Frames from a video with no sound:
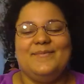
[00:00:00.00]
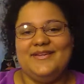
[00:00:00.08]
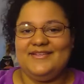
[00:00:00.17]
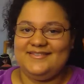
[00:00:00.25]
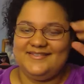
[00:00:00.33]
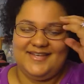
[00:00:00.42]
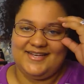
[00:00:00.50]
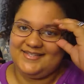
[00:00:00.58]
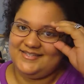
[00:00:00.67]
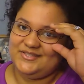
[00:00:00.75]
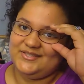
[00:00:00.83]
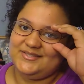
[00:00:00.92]
but
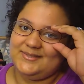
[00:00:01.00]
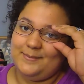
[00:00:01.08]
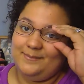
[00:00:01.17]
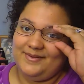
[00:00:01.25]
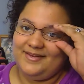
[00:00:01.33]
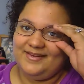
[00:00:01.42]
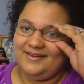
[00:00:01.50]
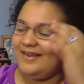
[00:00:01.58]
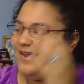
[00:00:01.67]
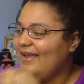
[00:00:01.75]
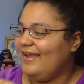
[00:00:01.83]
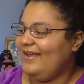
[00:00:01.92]
that's just
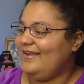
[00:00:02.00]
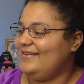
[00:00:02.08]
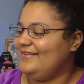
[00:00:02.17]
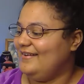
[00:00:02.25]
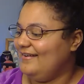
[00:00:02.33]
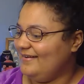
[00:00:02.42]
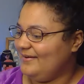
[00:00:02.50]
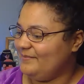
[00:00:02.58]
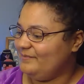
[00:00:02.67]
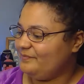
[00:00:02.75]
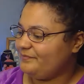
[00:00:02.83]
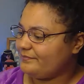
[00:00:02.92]
me.
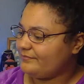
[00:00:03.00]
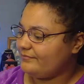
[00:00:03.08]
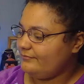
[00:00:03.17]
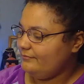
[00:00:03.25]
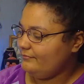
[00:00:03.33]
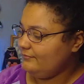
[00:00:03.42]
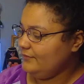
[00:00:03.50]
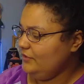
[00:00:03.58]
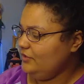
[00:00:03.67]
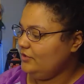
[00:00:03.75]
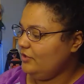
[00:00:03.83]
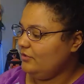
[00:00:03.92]
And
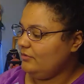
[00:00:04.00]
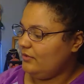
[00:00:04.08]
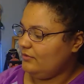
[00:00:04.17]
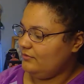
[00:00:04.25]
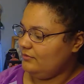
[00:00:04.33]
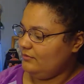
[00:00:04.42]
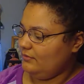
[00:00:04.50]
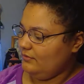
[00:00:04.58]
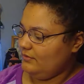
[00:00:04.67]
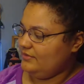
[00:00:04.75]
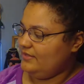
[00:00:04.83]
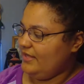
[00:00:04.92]
you know,
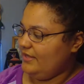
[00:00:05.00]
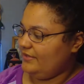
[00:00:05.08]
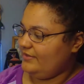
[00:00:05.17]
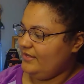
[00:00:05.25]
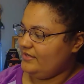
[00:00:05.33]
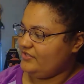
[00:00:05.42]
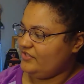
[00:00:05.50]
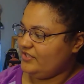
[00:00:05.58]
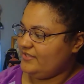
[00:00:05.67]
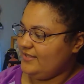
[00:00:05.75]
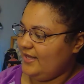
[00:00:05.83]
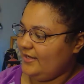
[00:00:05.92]
it's
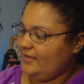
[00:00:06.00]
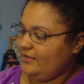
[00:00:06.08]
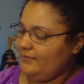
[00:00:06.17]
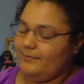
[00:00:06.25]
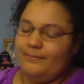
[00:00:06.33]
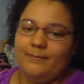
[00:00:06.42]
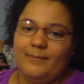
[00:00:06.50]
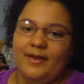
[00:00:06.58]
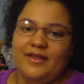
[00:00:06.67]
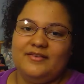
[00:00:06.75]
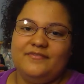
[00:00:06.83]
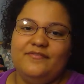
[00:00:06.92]
just like,
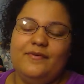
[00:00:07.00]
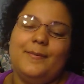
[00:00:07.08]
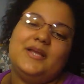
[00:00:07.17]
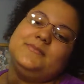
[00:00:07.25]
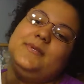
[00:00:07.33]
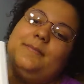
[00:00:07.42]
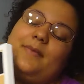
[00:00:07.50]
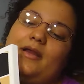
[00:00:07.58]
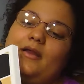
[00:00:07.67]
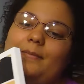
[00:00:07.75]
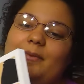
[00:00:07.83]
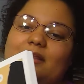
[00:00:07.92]
it reminds me of
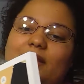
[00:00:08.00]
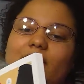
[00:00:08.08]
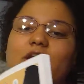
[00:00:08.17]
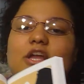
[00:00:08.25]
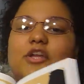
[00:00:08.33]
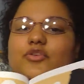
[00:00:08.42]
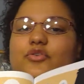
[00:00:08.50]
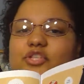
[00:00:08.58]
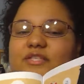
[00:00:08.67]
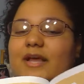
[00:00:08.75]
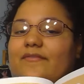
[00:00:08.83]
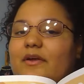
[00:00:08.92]
my comic. Like you
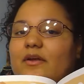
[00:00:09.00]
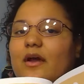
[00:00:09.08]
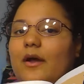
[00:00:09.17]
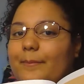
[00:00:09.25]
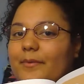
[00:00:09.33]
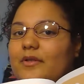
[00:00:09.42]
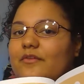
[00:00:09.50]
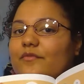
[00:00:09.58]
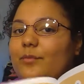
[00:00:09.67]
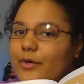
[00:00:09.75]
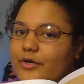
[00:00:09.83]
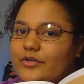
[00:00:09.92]
just have a couple
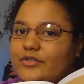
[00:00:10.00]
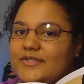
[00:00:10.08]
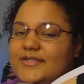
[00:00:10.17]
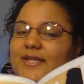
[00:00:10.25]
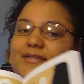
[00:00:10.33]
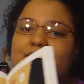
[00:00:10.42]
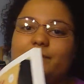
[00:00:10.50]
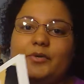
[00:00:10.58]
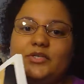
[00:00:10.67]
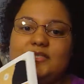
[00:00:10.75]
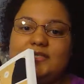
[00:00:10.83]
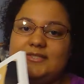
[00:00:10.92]
of words that the
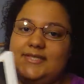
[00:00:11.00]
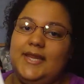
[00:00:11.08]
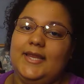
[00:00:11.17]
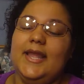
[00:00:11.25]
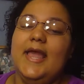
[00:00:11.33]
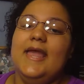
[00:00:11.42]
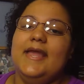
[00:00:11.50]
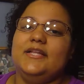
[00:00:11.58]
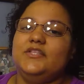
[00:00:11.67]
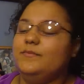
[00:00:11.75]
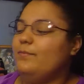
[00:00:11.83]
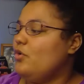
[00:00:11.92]
person is saying.
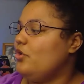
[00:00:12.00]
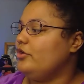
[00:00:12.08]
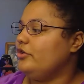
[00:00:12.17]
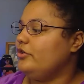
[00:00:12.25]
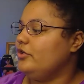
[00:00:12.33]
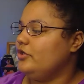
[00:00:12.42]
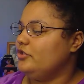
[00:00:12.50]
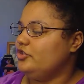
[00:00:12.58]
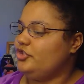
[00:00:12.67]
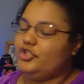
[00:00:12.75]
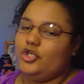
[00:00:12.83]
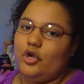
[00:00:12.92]
It's more
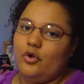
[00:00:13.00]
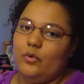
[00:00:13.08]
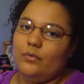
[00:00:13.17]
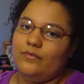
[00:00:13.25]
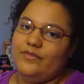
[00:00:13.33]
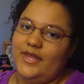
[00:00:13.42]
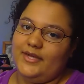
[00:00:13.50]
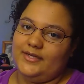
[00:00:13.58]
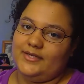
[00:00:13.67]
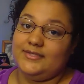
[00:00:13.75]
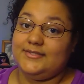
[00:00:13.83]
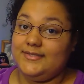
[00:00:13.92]
show than
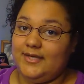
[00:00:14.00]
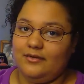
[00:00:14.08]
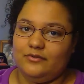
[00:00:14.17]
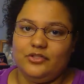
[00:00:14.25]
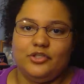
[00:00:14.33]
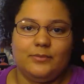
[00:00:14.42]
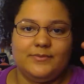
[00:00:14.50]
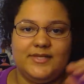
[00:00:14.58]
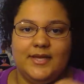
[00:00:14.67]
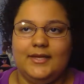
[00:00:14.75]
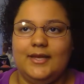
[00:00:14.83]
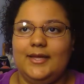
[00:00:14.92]
it is tell, you know what I'm
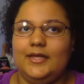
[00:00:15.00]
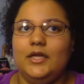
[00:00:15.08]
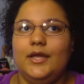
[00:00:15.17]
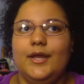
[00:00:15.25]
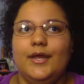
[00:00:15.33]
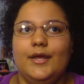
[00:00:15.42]
saying? Like